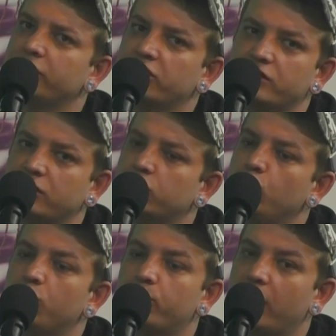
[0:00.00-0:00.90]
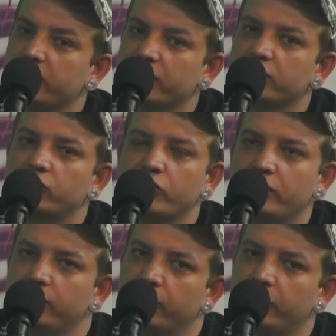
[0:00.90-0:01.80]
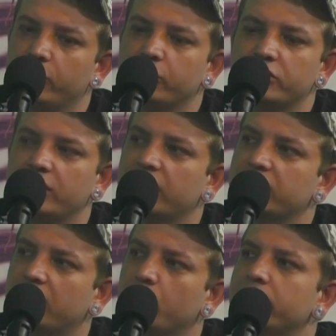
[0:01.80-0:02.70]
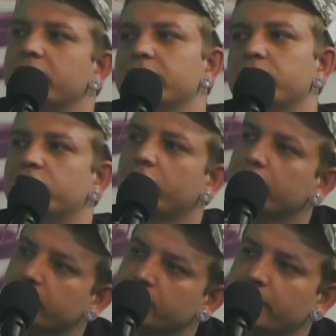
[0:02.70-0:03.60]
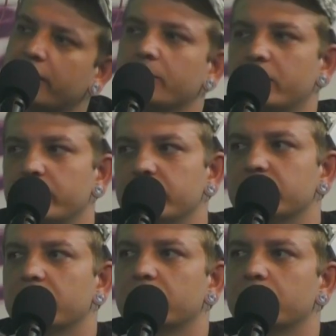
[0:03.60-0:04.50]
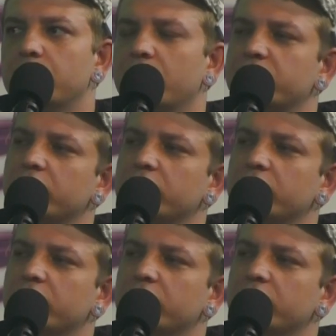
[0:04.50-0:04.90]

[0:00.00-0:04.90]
it just a school project strictly for her, or is she actually like want to get into journalism, documentaries? Like how's she